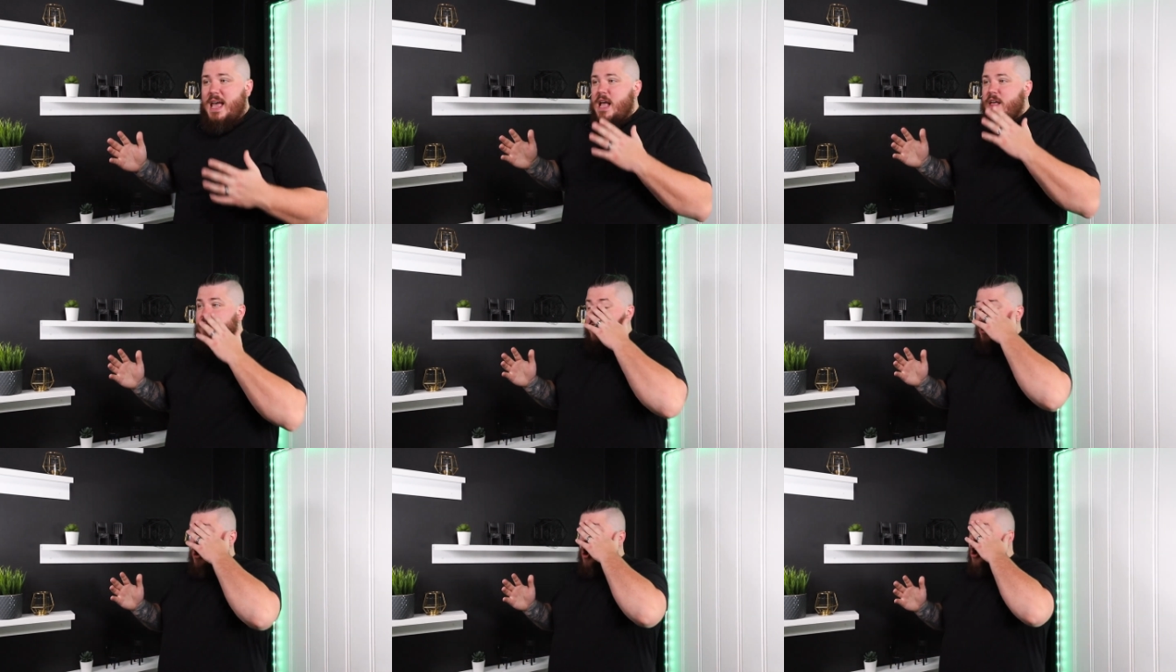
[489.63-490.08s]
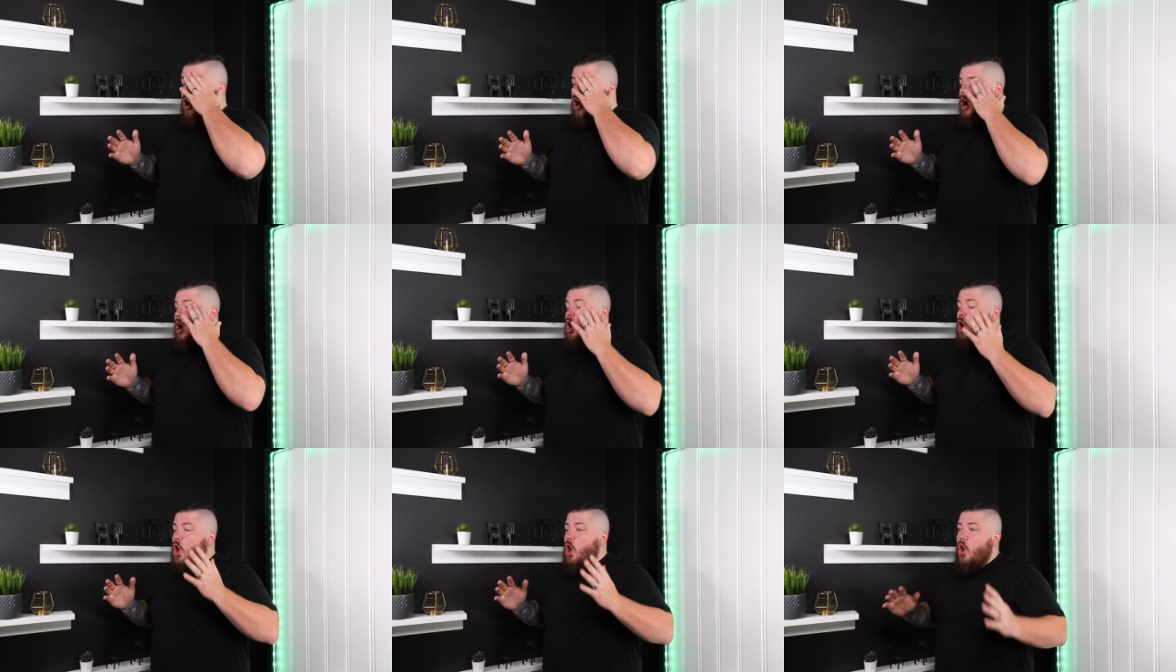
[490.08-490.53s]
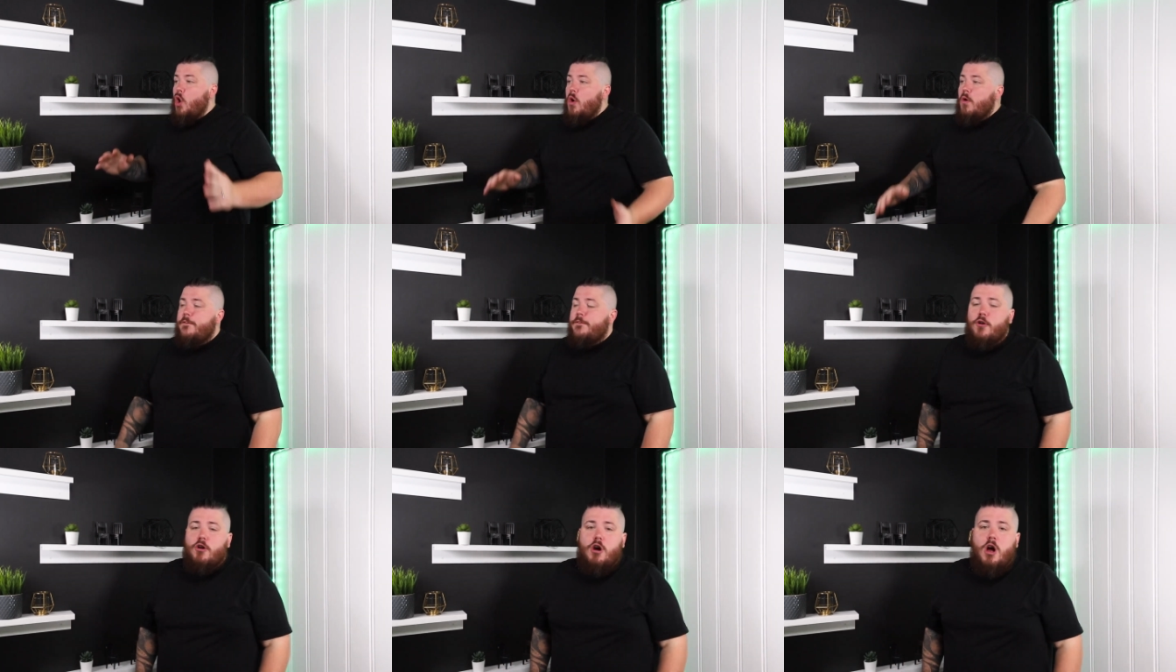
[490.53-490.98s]
There are
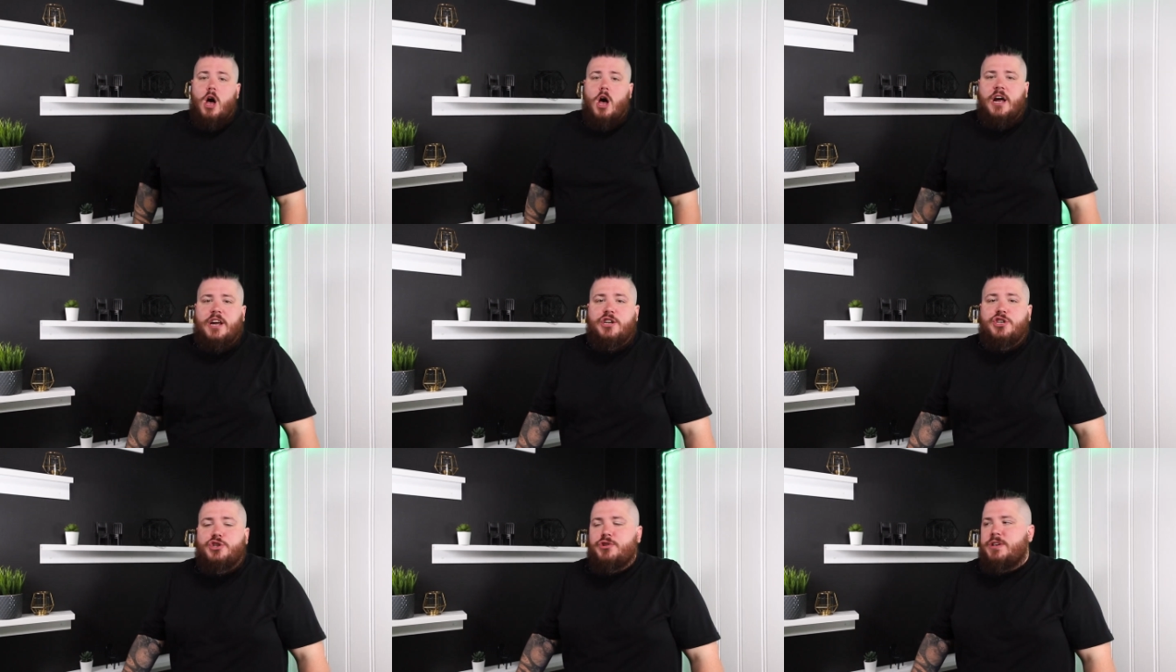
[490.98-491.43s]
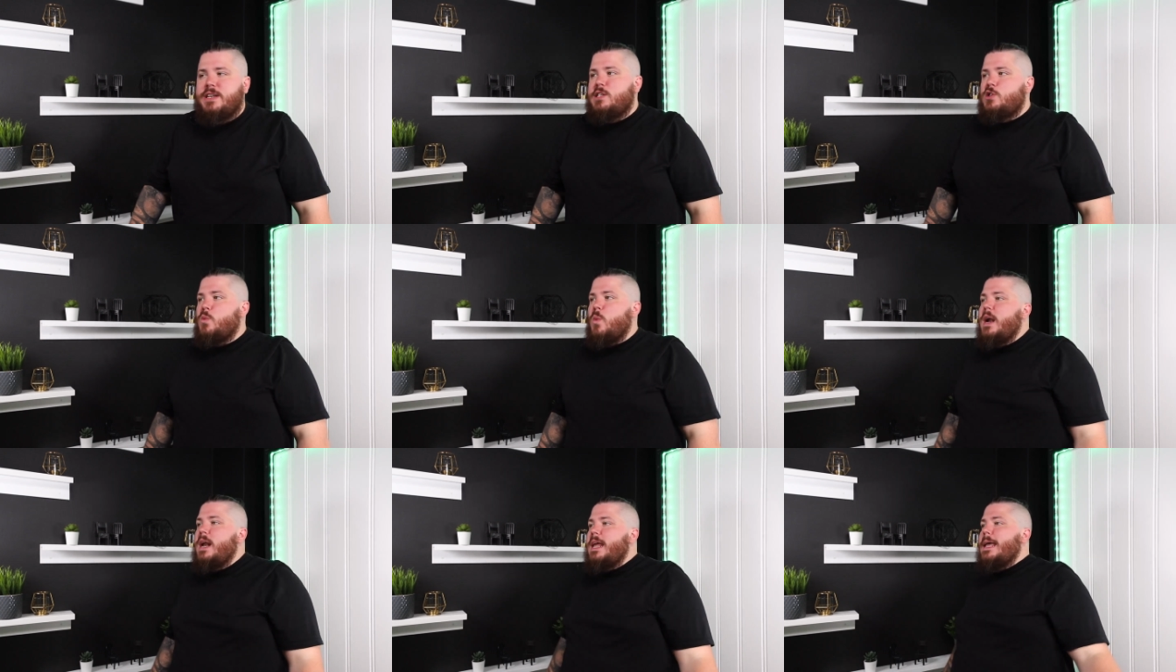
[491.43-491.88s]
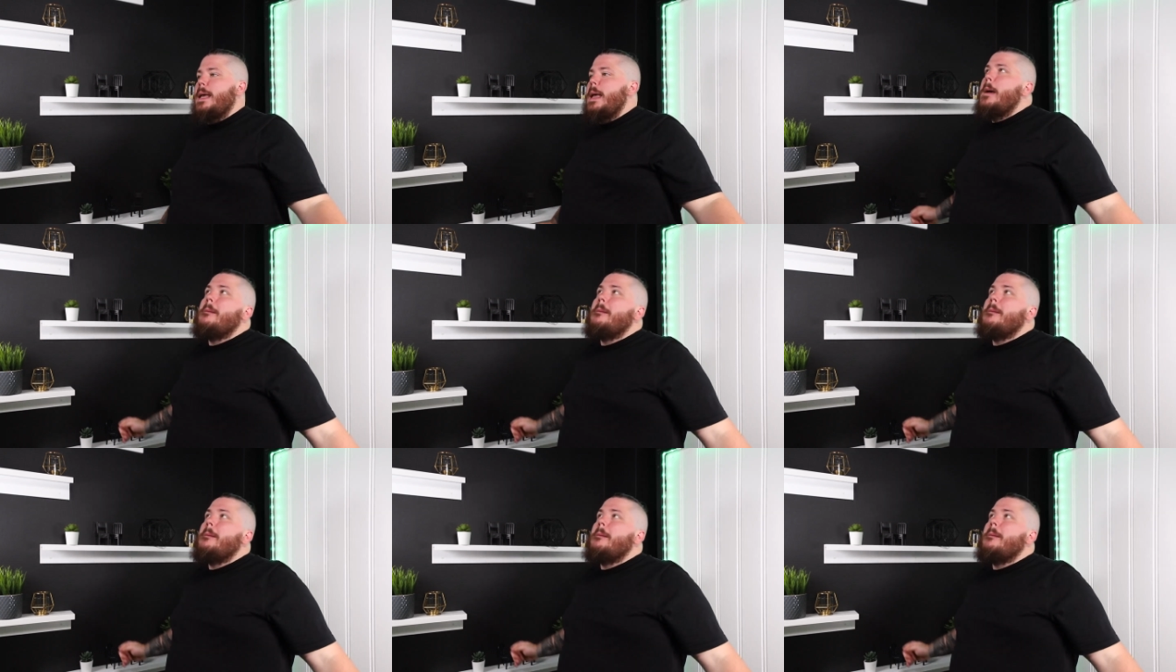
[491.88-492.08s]
over 120